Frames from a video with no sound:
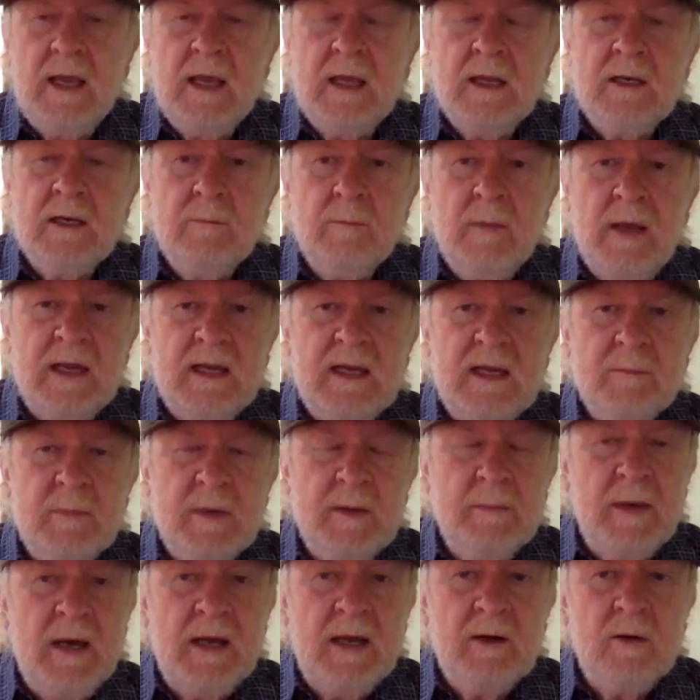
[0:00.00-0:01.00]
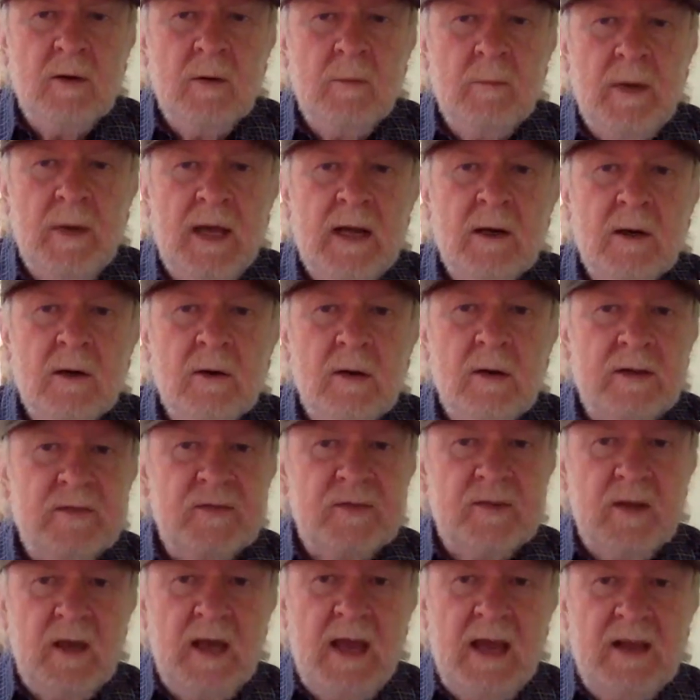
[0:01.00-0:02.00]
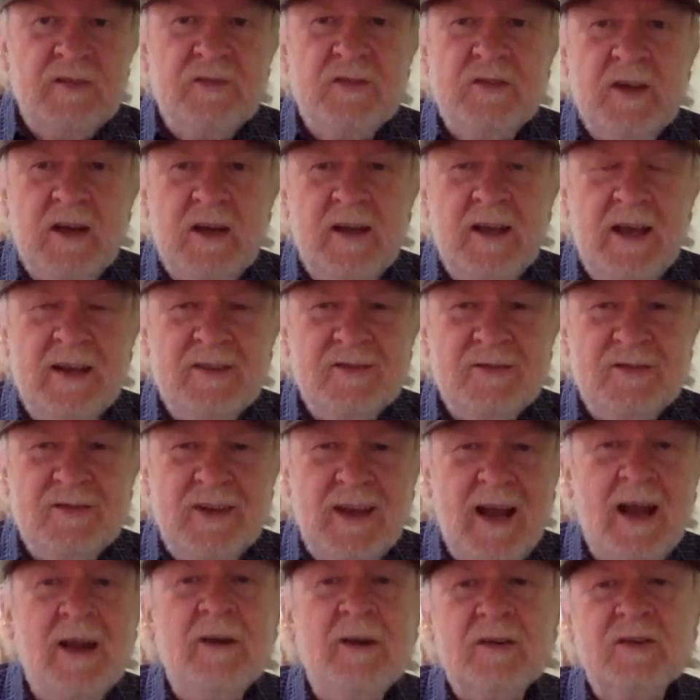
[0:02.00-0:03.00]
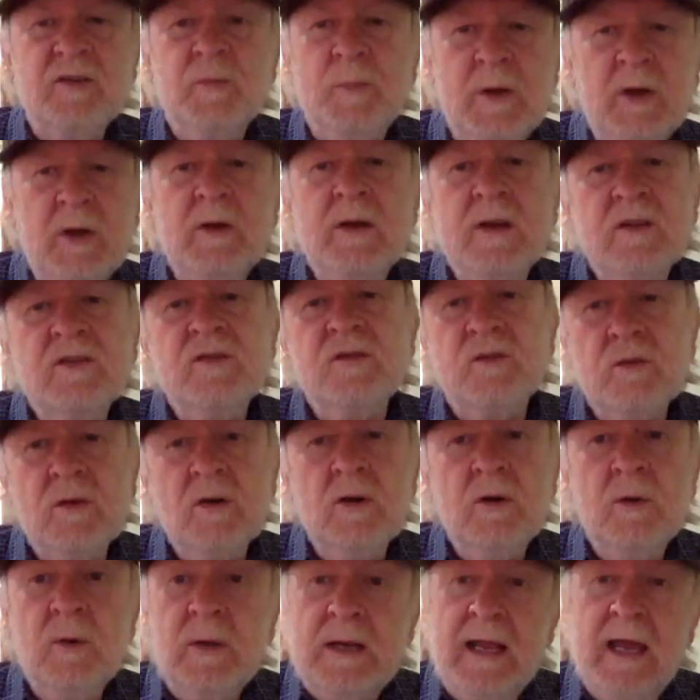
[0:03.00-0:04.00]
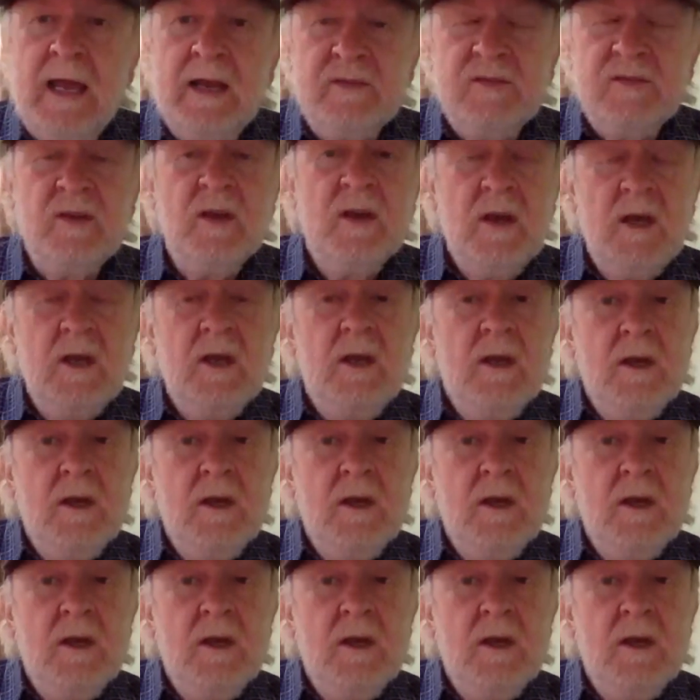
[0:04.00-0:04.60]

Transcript: and make it be better and better as the as the as the, our experience grew and as